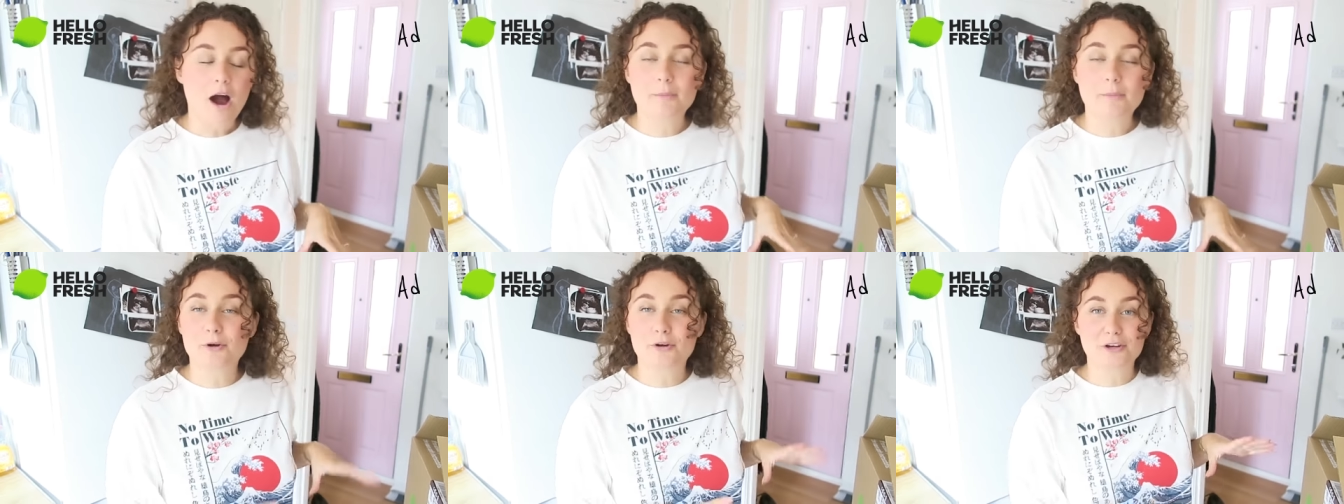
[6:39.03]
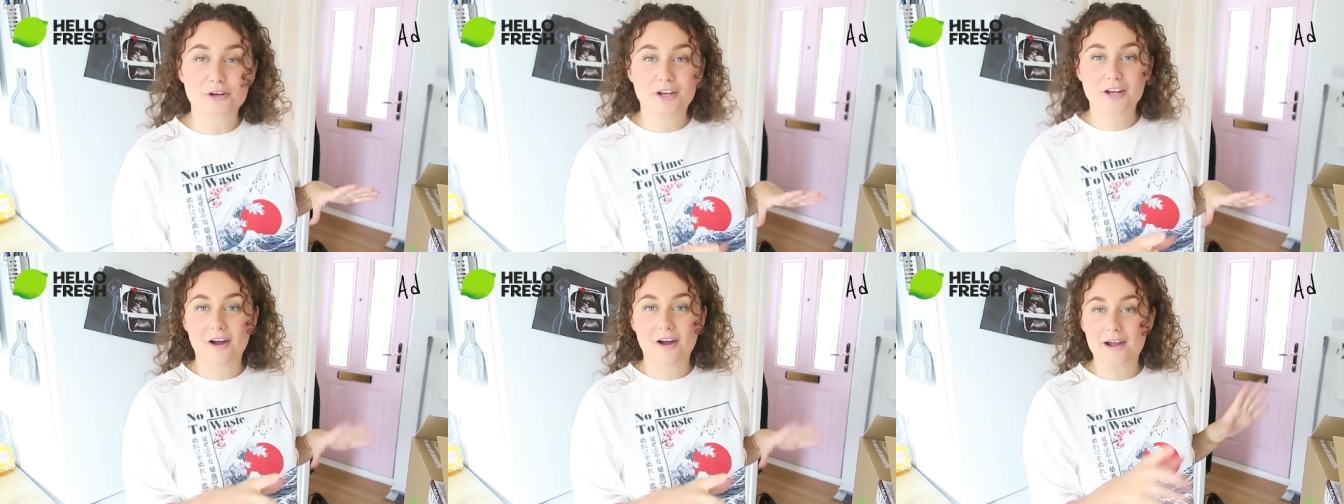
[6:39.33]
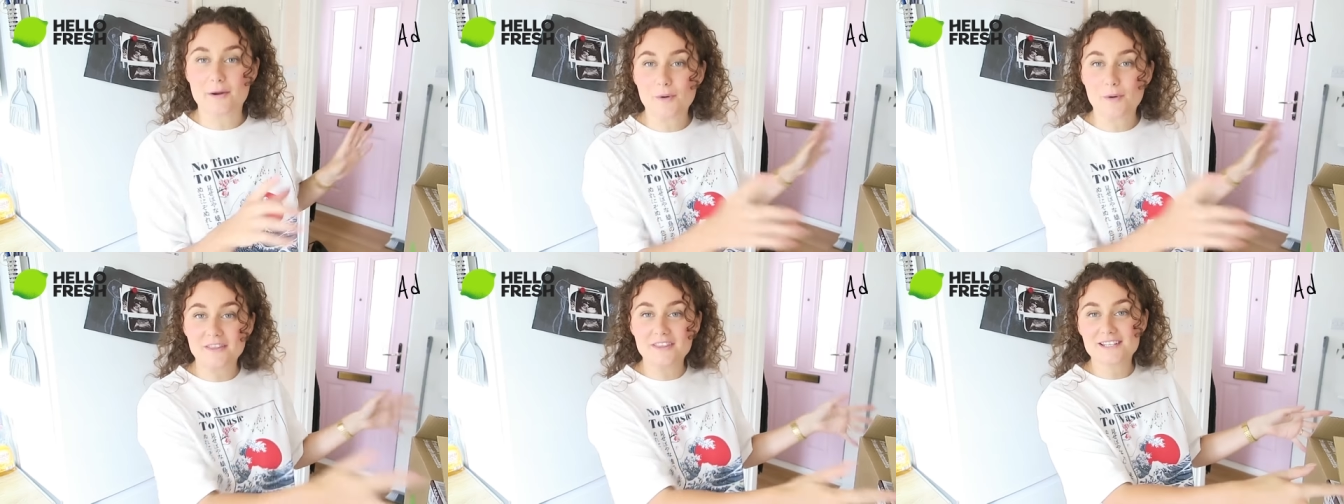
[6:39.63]
I'm not going to
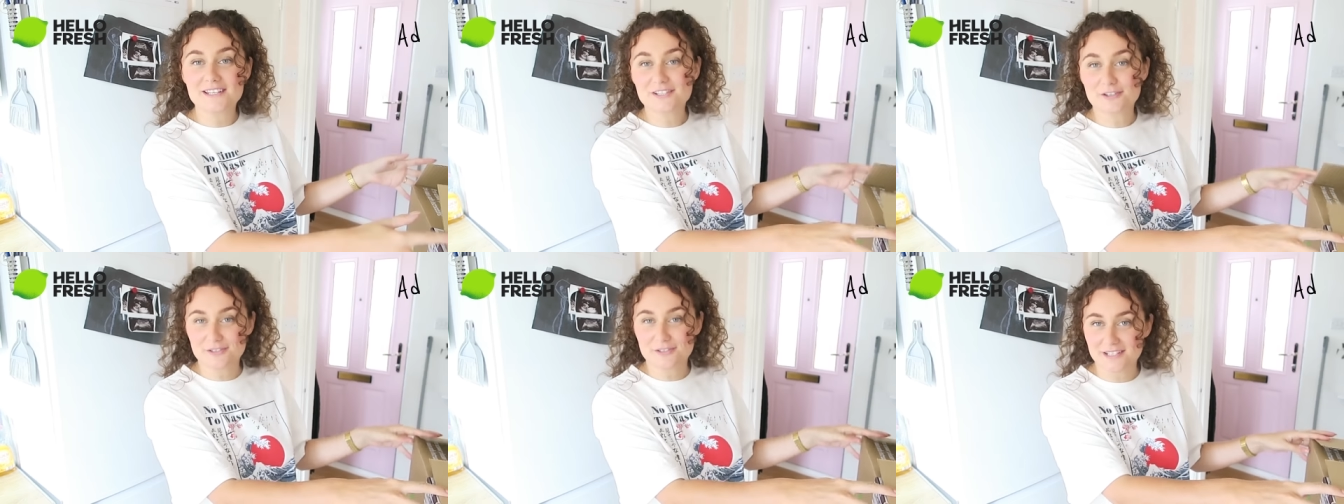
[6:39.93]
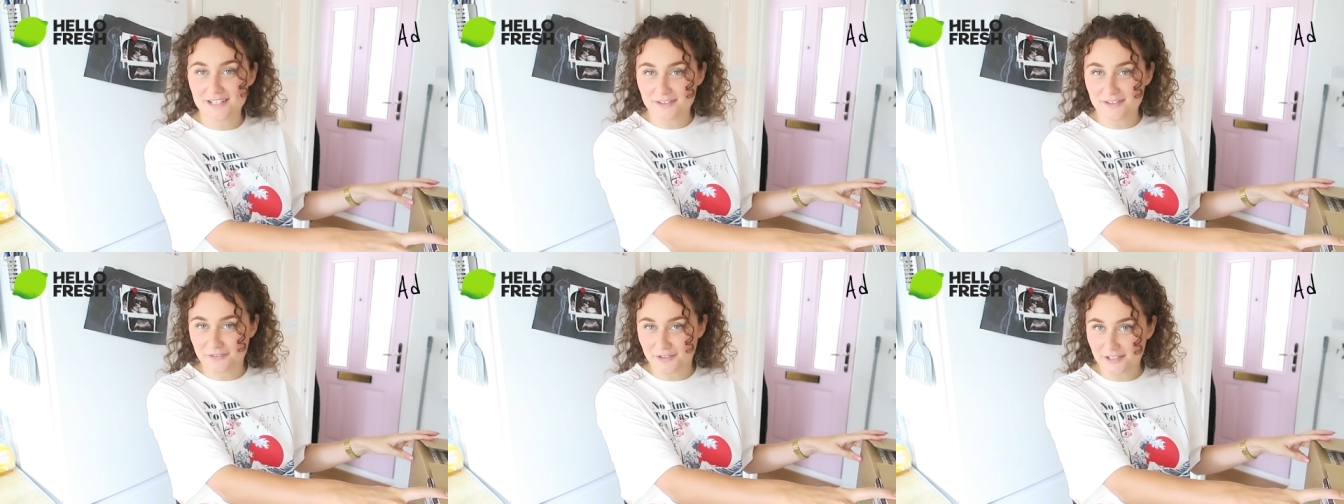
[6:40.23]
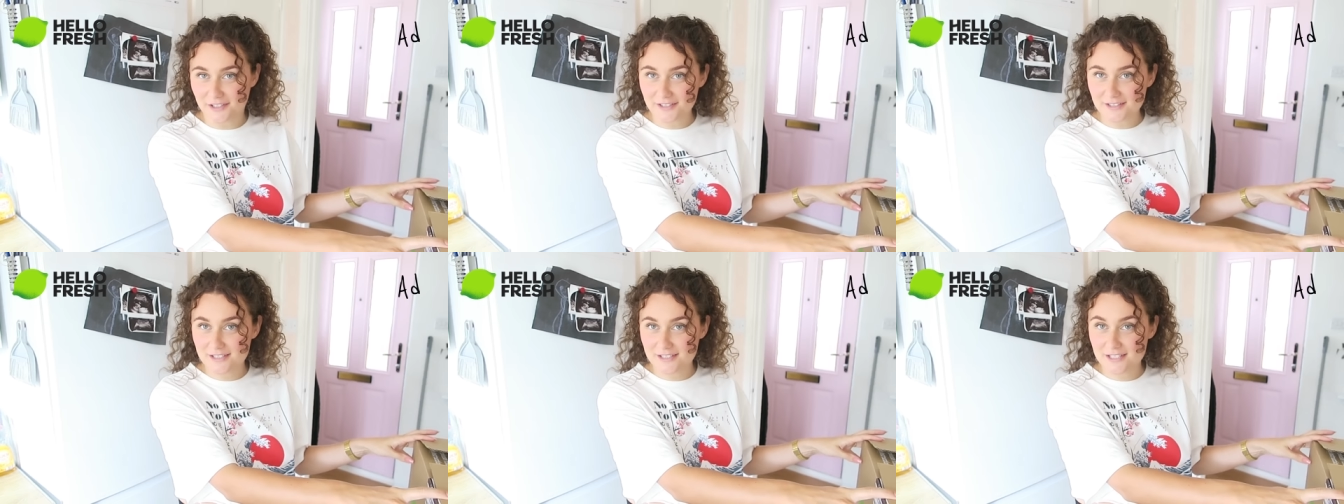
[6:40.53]
lie, when this got
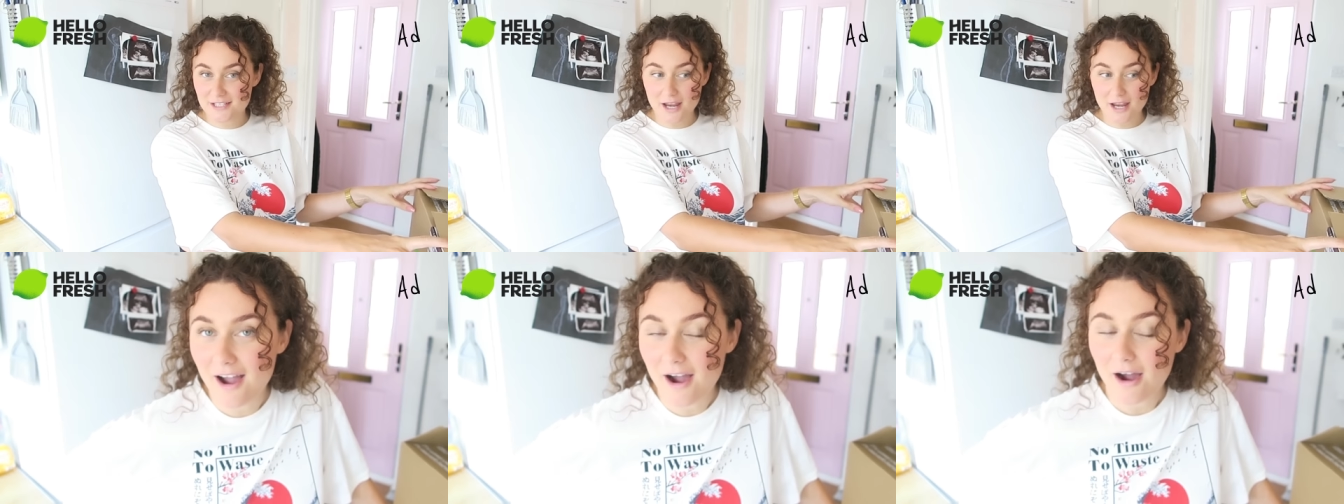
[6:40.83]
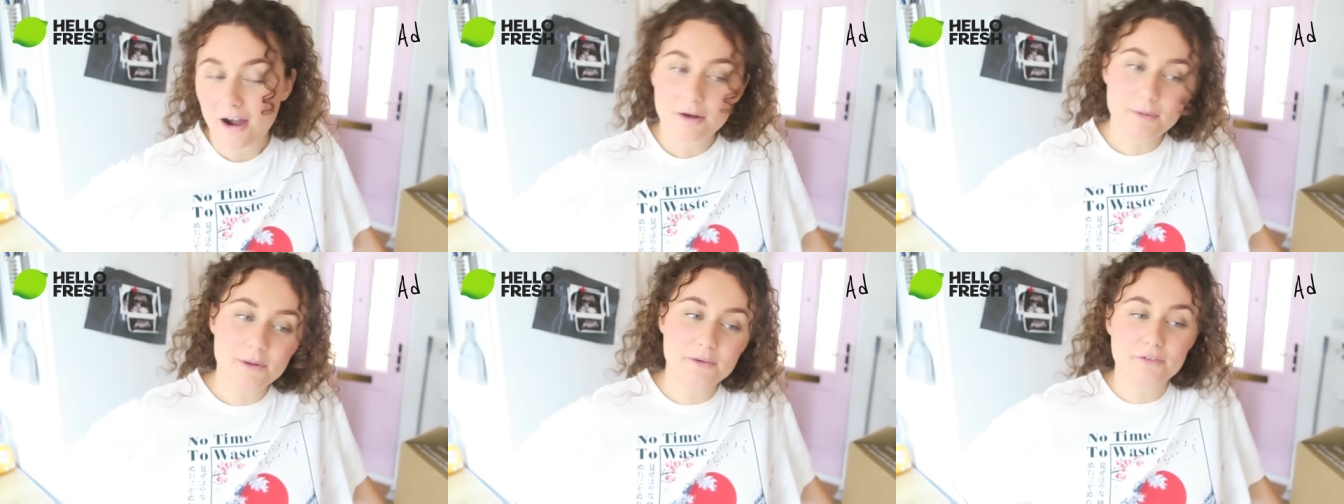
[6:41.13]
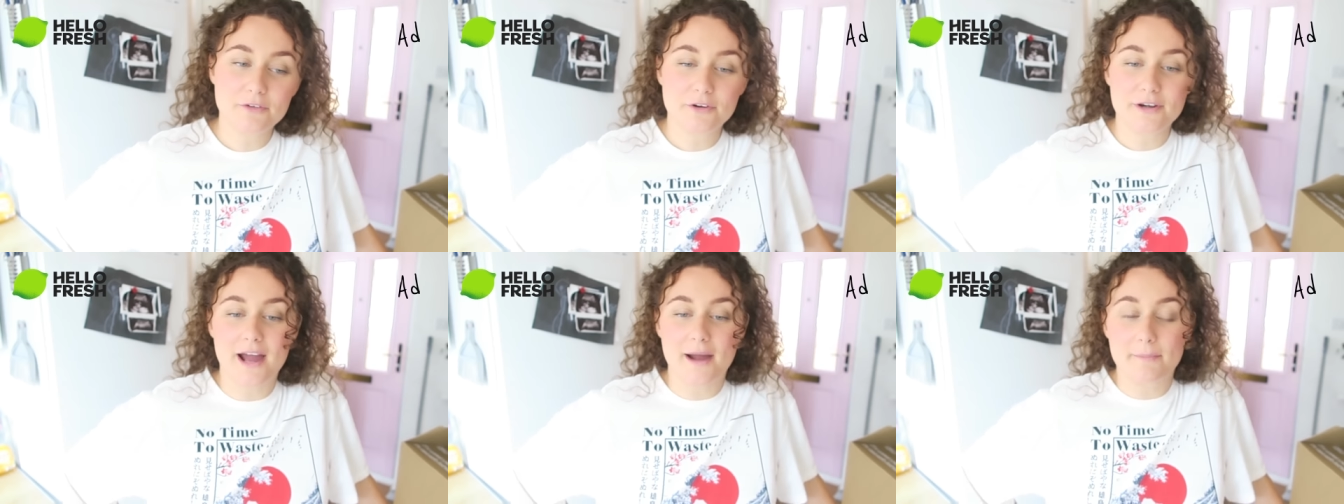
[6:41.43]
delivered, I
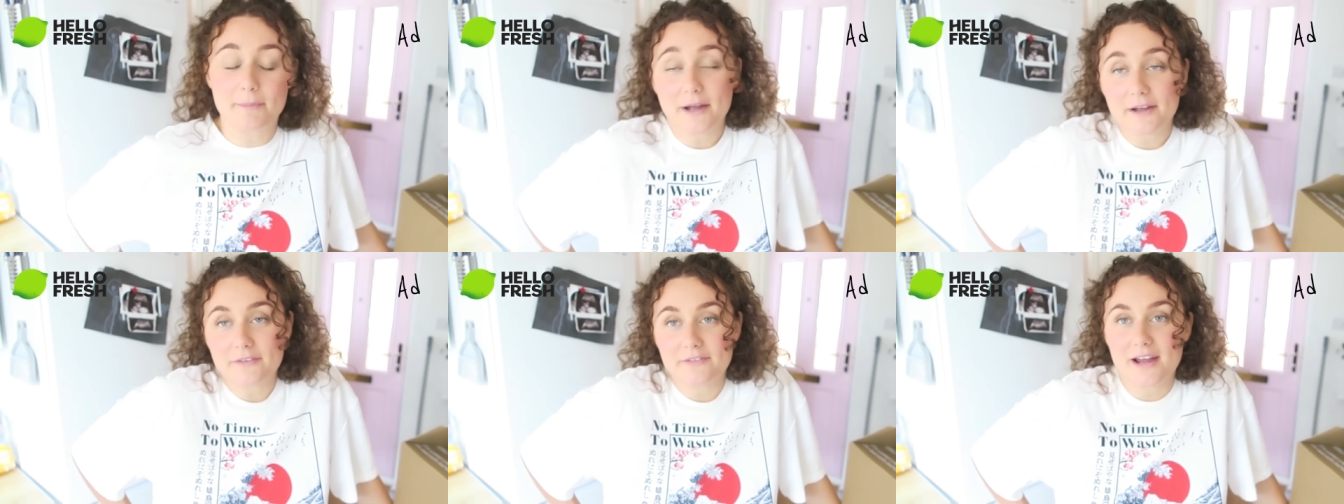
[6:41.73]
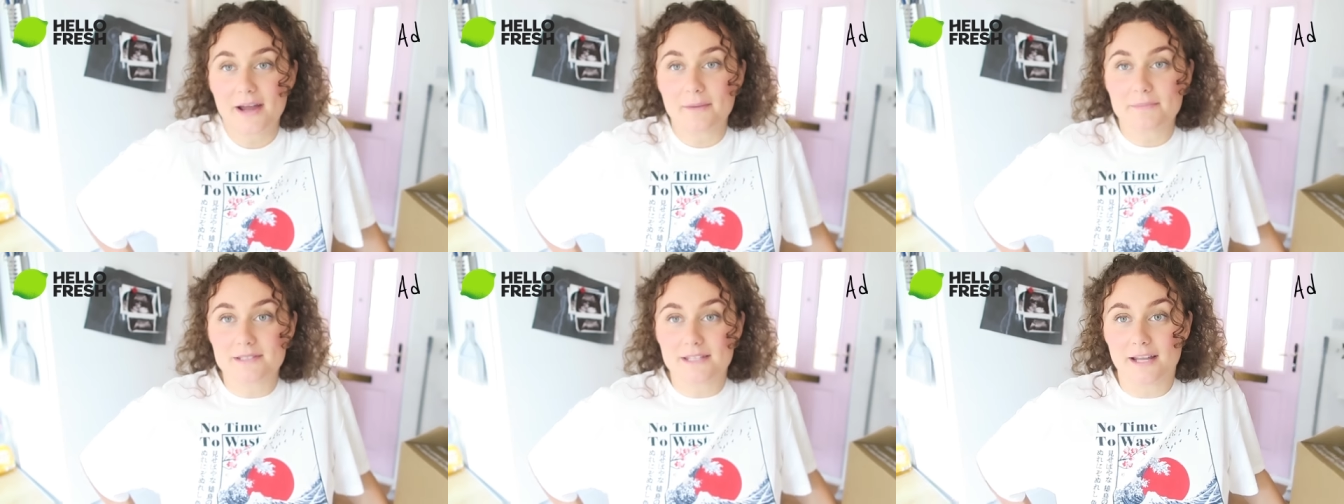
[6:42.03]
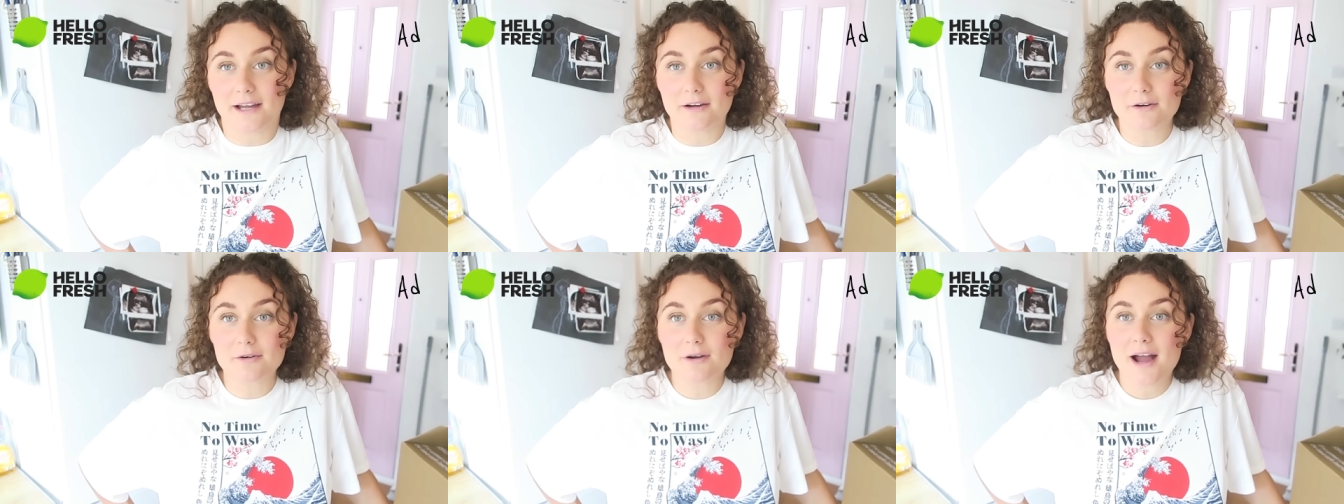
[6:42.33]
went for a nap. I have
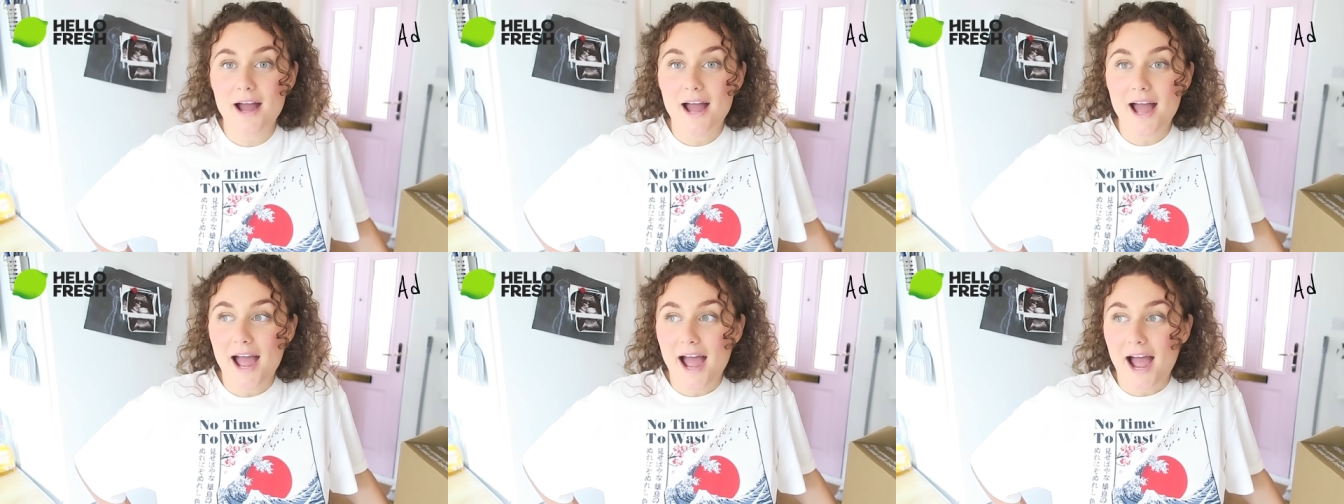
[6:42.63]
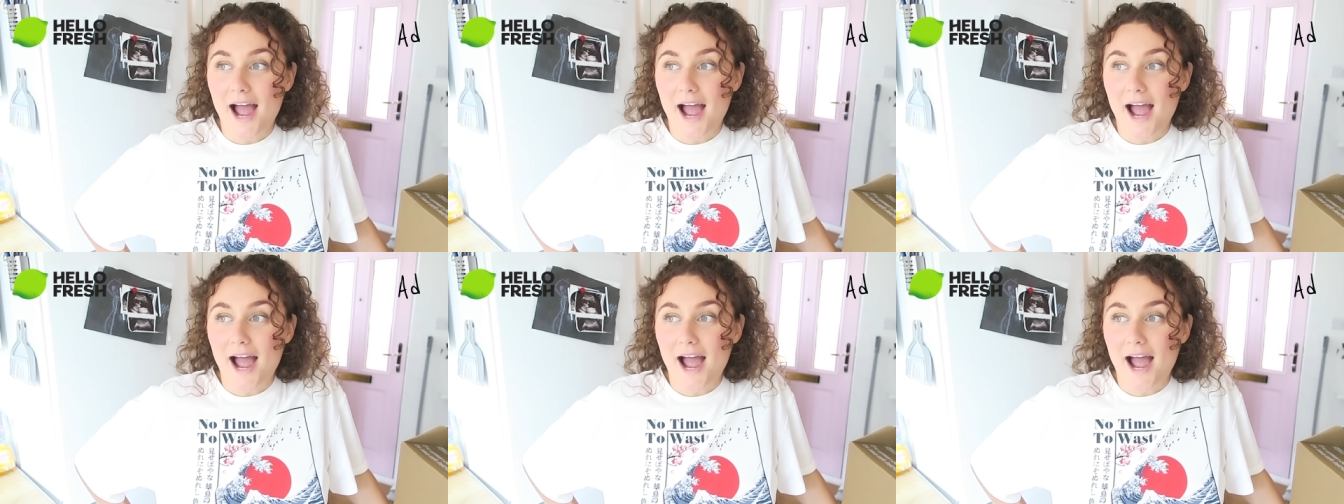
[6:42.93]
naps now.